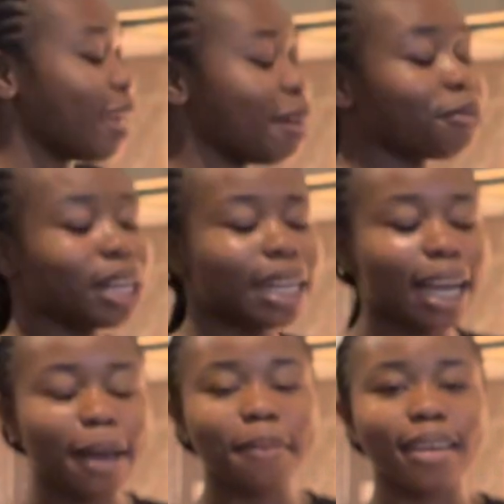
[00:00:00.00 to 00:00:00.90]
I'm really
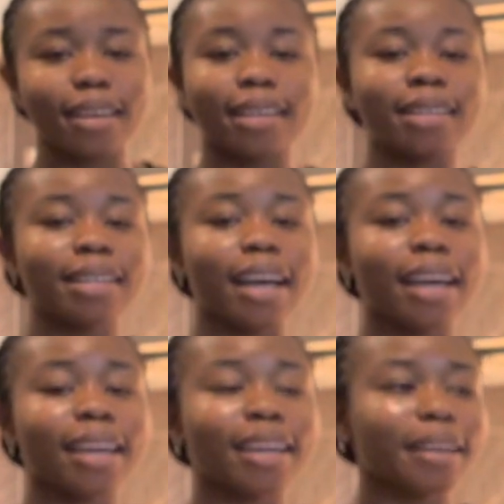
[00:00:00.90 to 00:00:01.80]
happy because
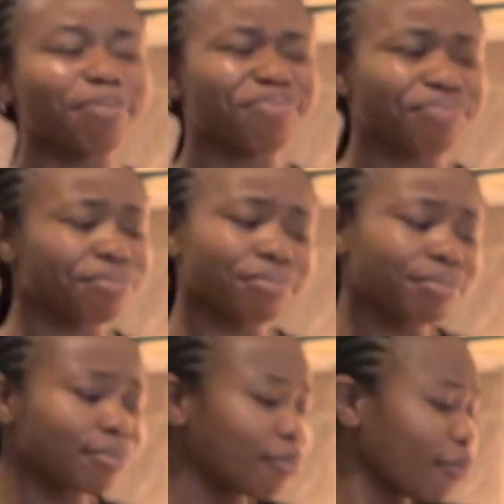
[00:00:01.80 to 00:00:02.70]
like,
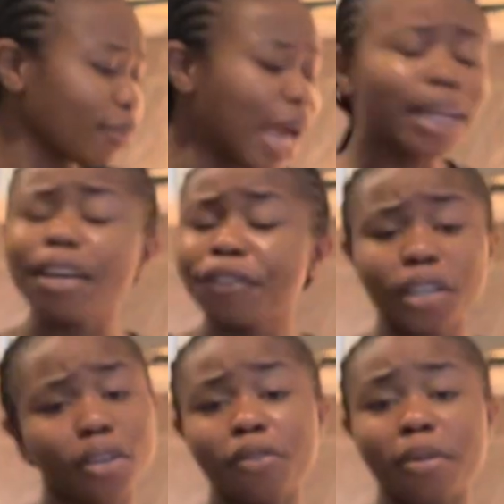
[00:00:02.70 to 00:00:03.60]
I love to
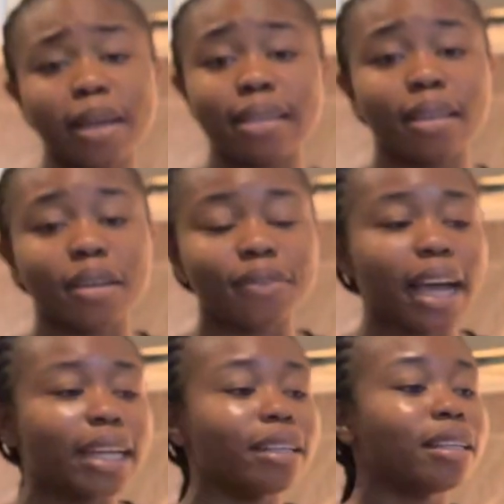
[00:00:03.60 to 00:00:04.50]
cook for myself.
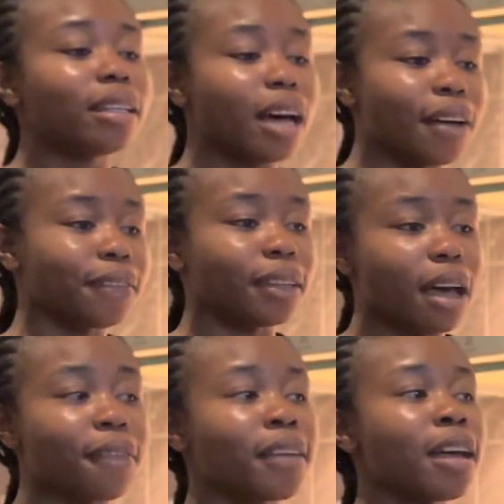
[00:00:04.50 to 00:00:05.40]
I love,
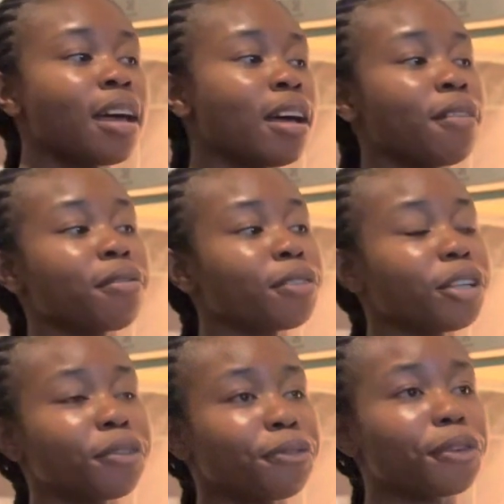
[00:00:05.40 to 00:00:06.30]
love
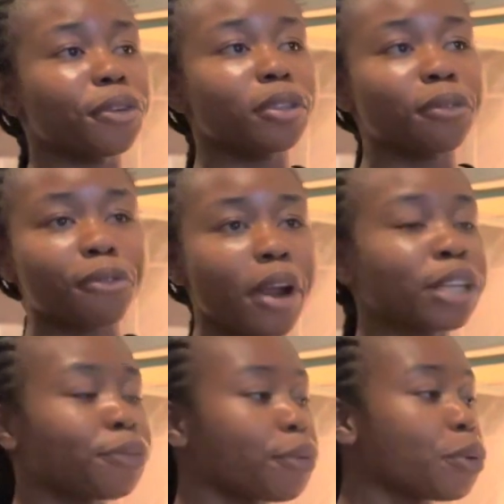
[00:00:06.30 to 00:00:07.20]
good food, fresh
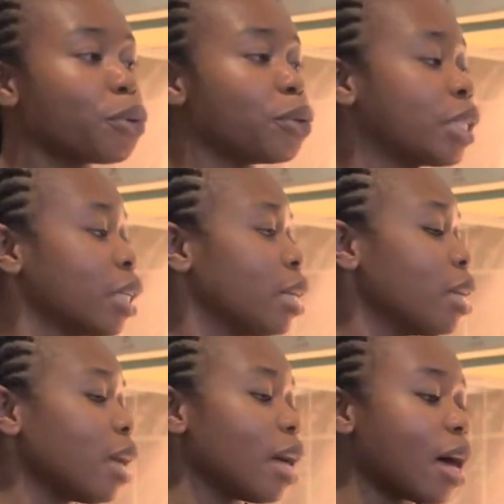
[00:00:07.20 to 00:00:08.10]
food,
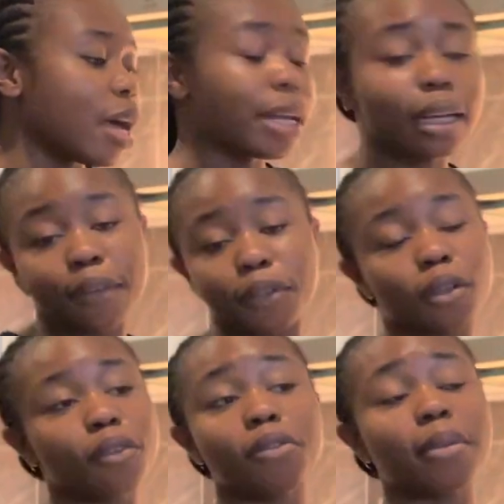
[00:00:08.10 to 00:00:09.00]
and I love to
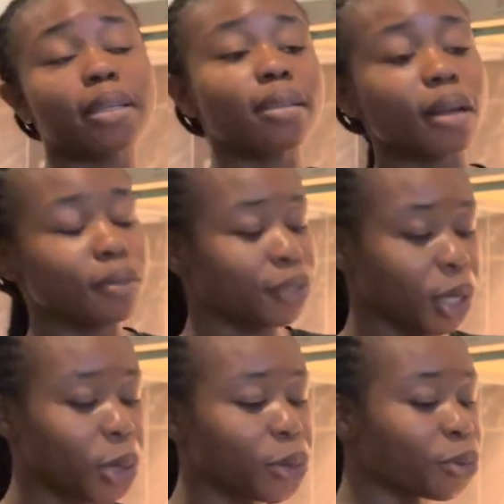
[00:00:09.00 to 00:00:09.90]
cook for myself.
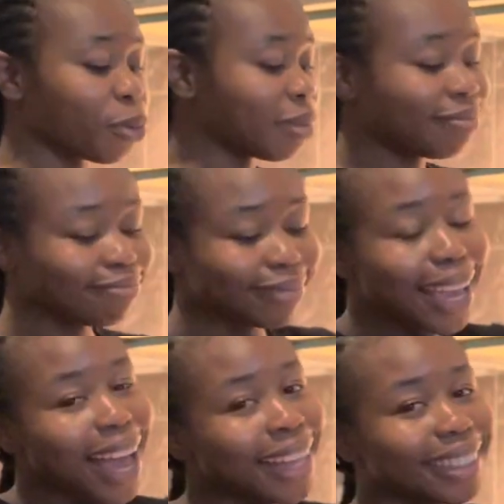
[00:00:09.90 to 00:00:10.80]
So yeah,